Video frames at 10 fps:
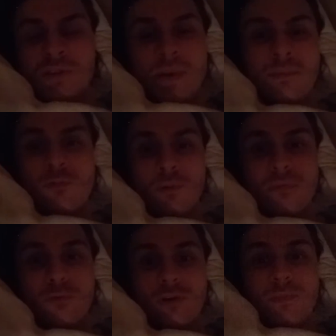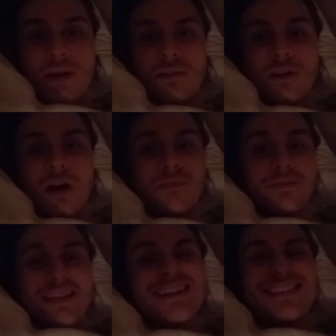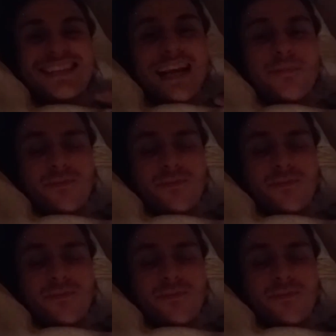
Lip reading: a bit more before you made the cover. That's the type